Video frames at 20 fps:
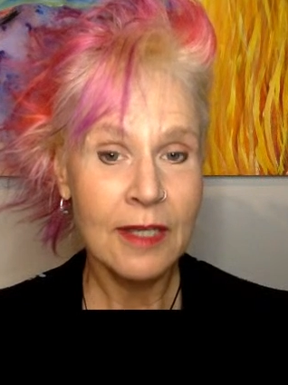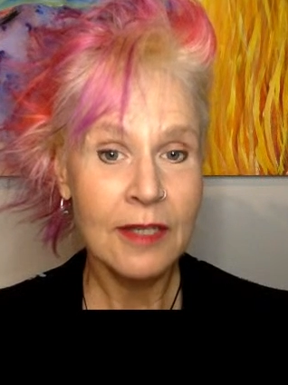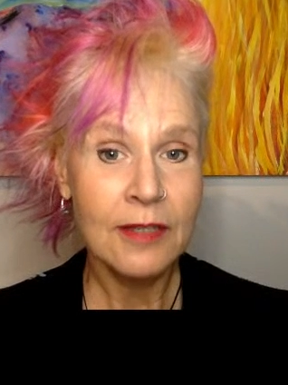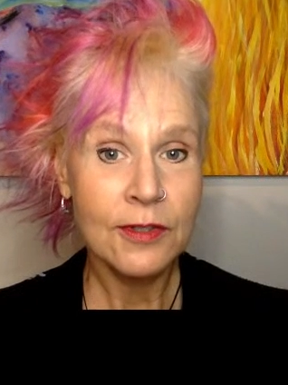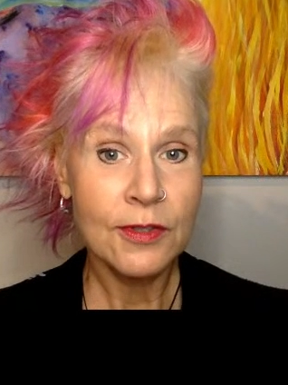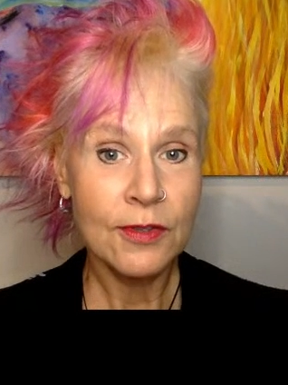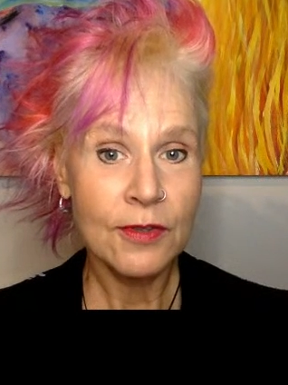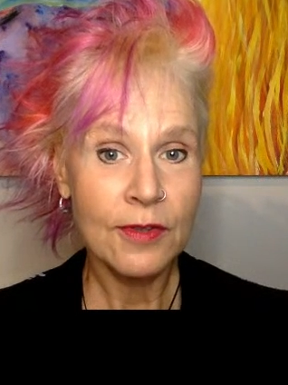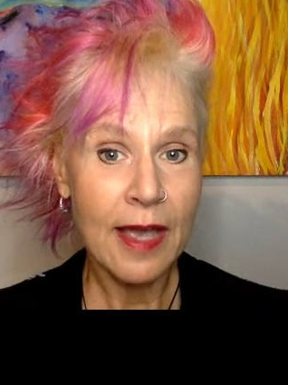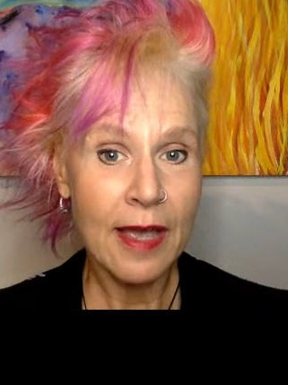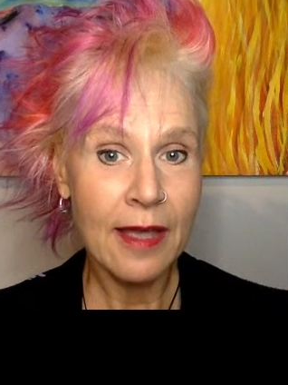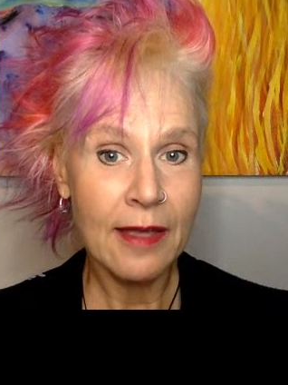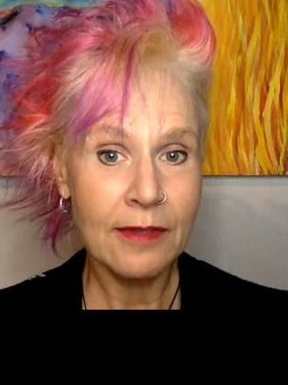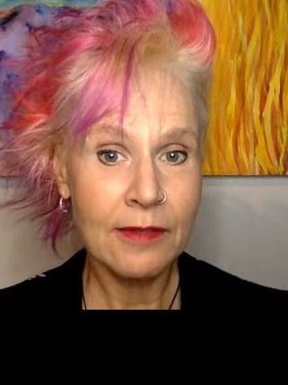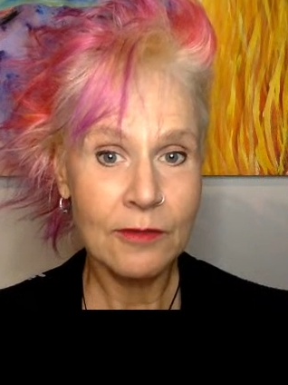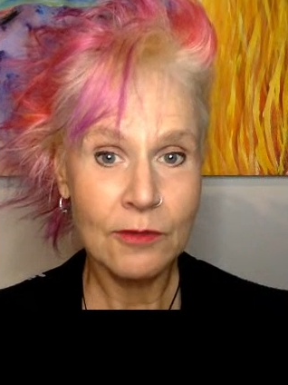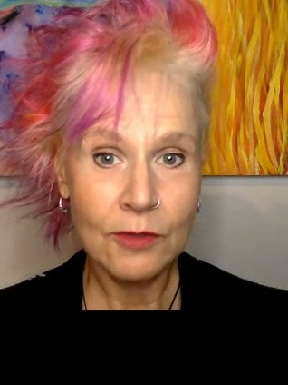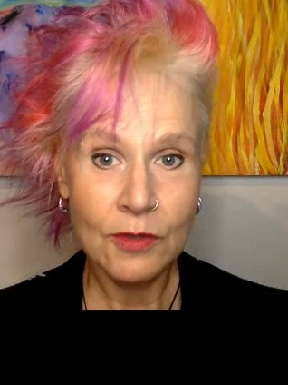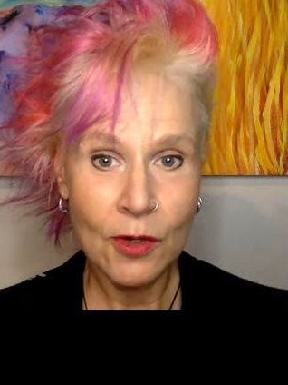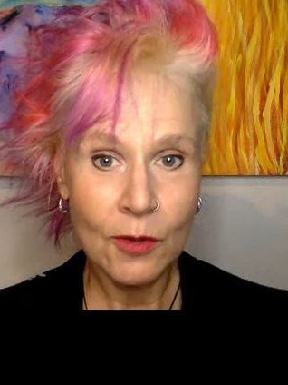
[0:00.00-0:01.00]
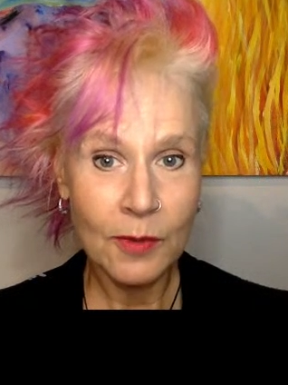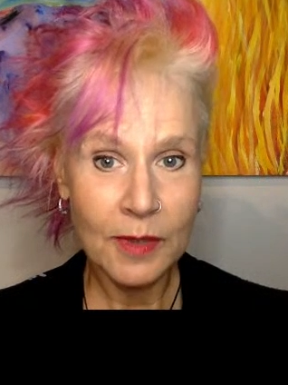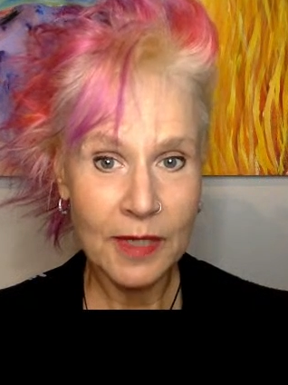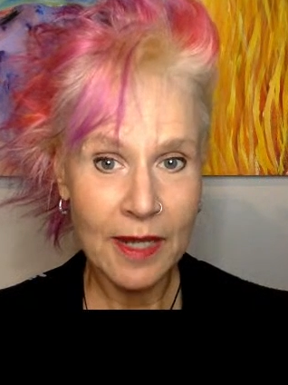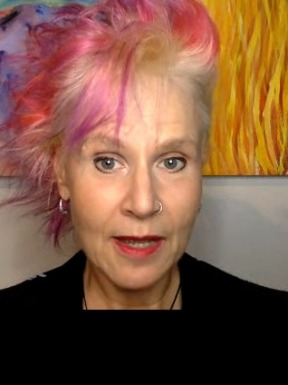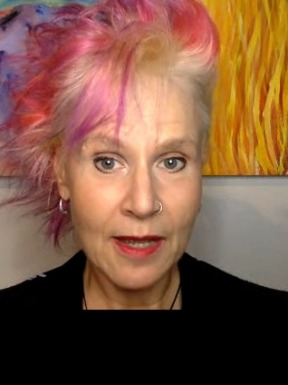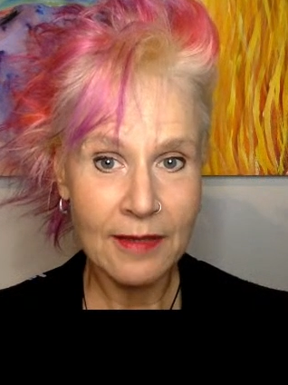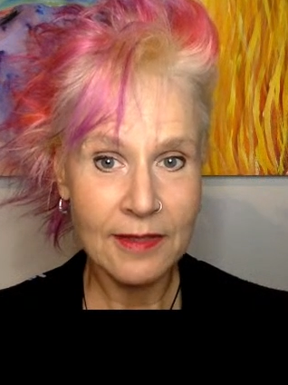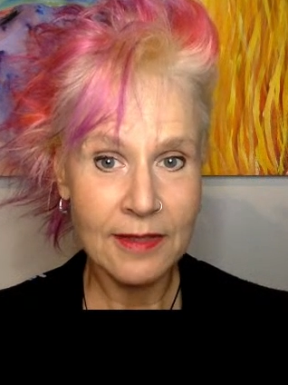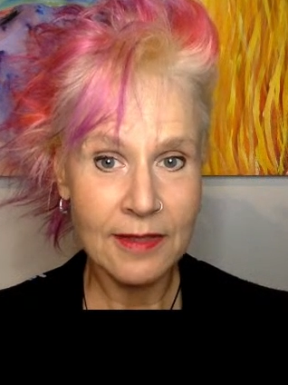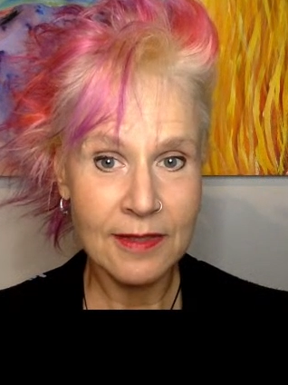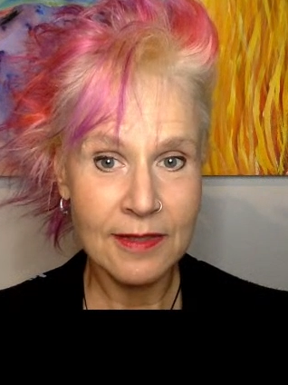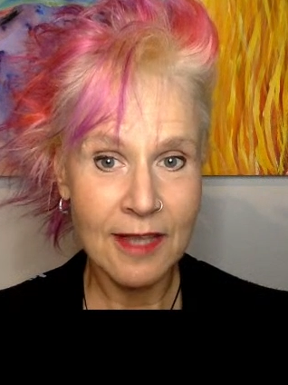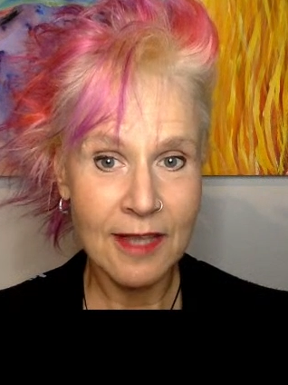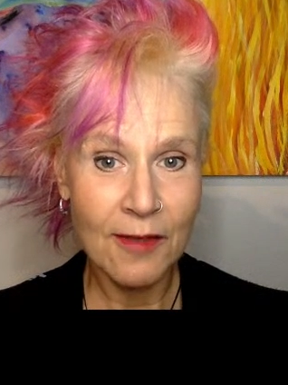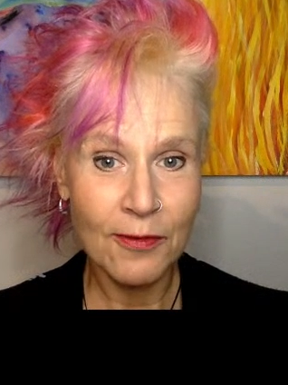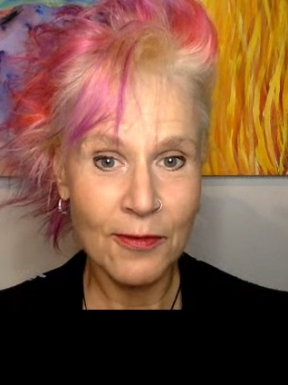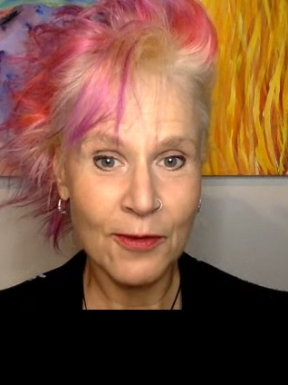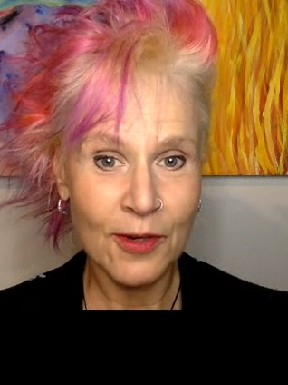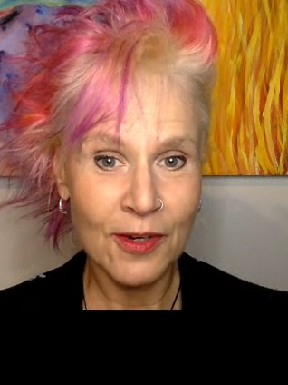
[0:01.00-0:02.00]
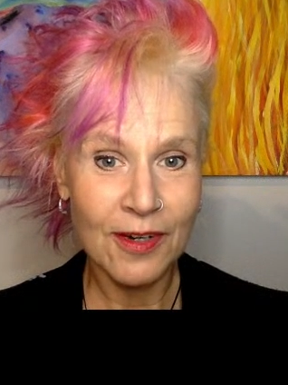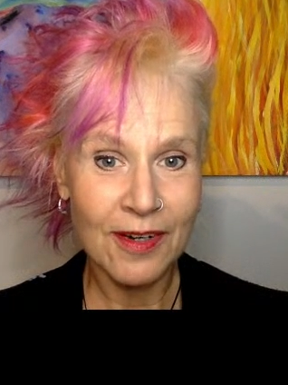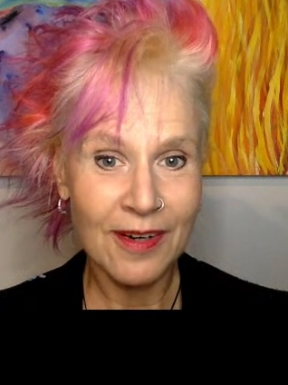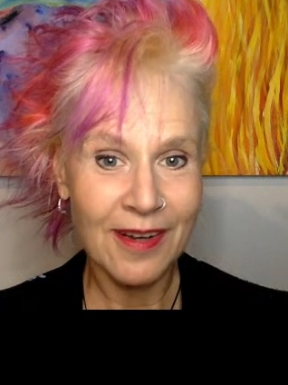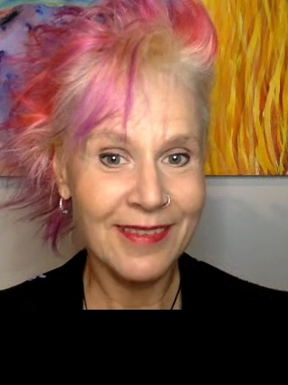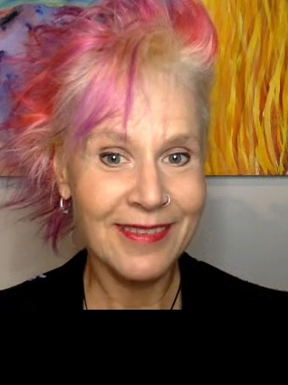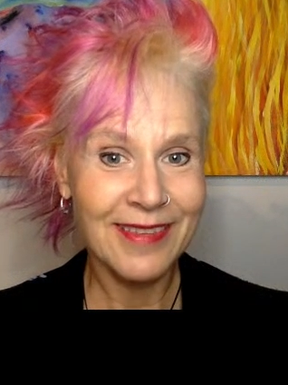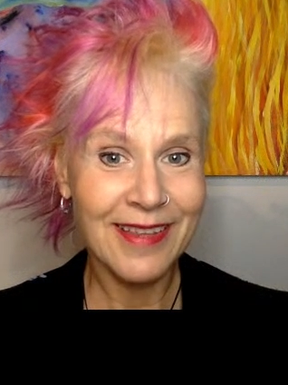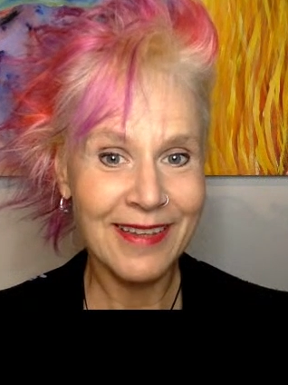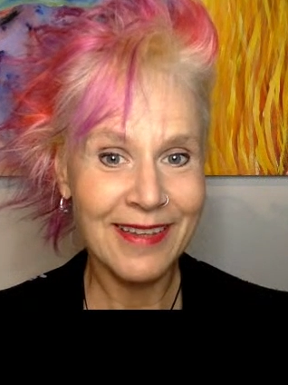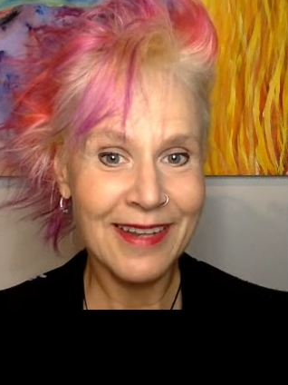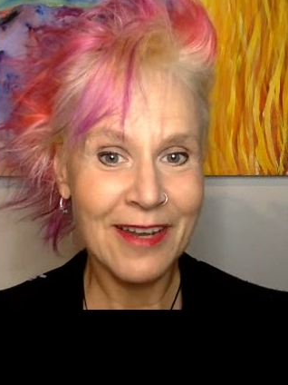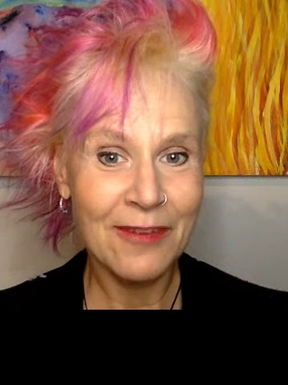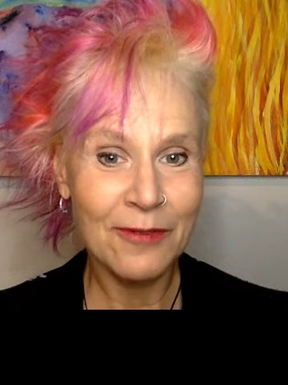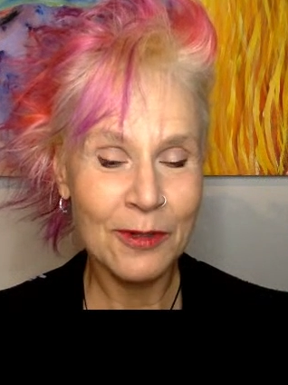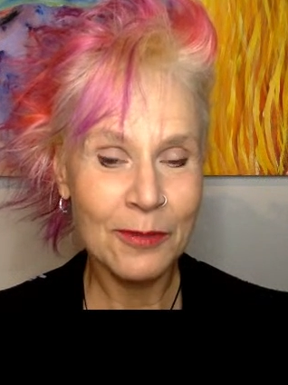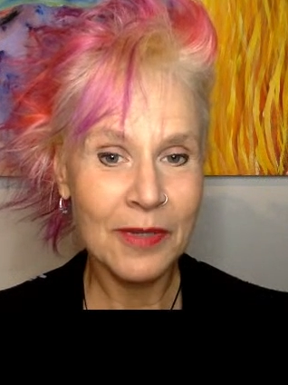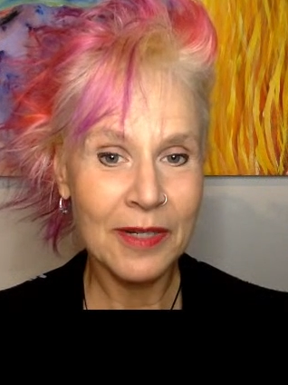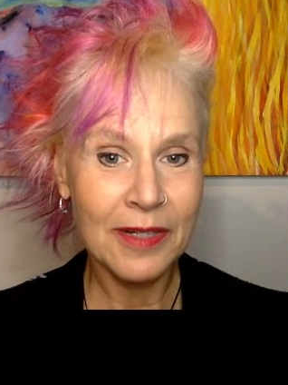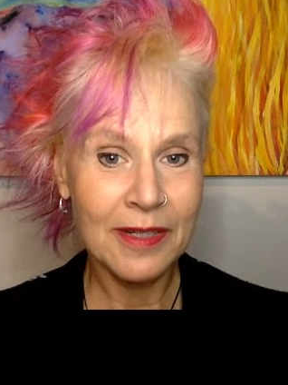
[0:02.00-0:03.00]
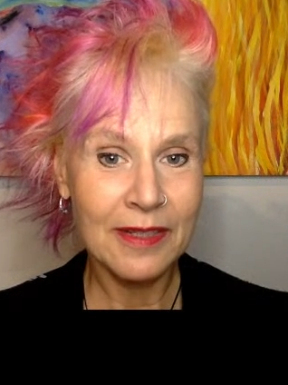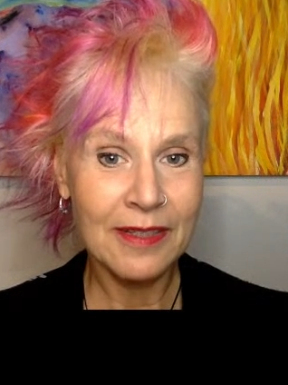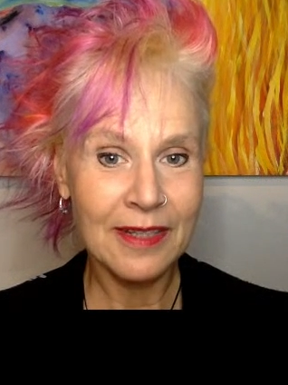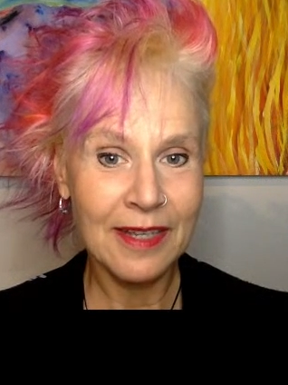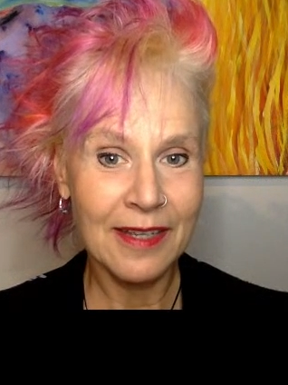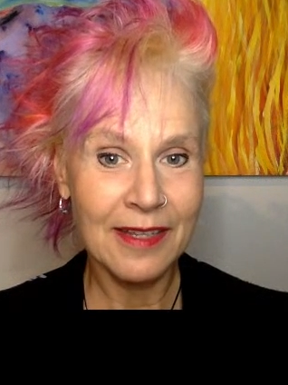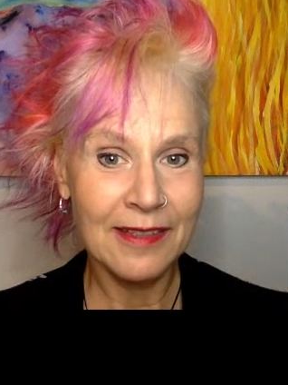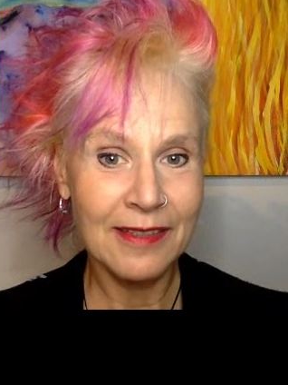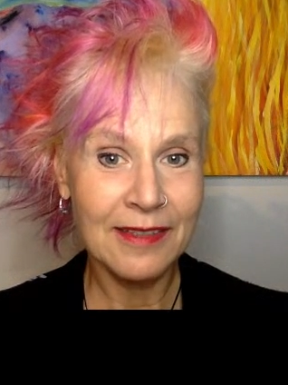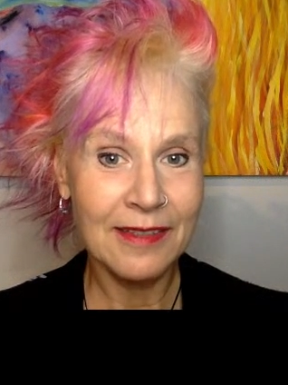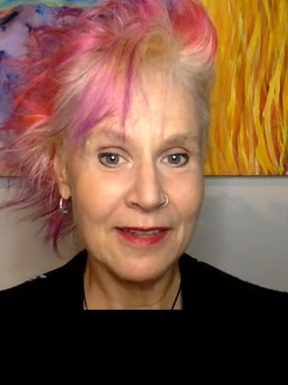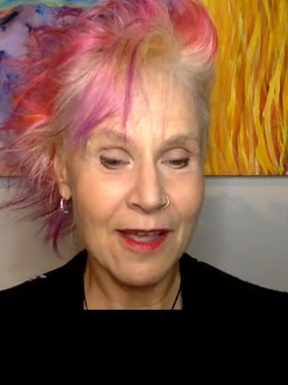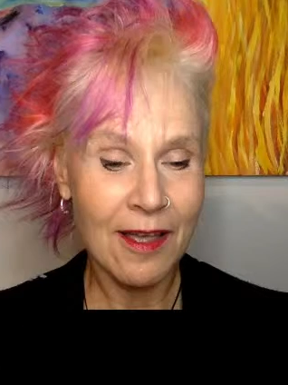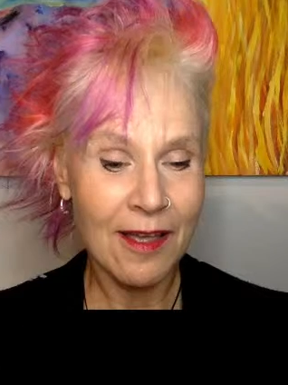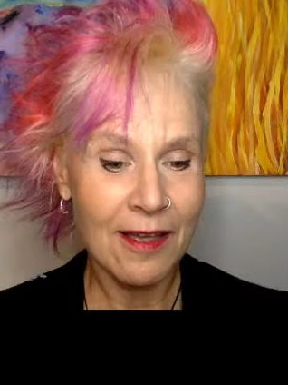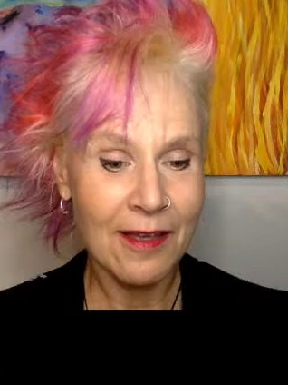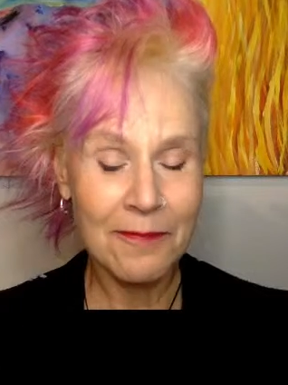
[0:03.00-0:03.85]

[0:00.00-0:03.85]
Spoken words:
so that nobody has to suffer, and then everybody can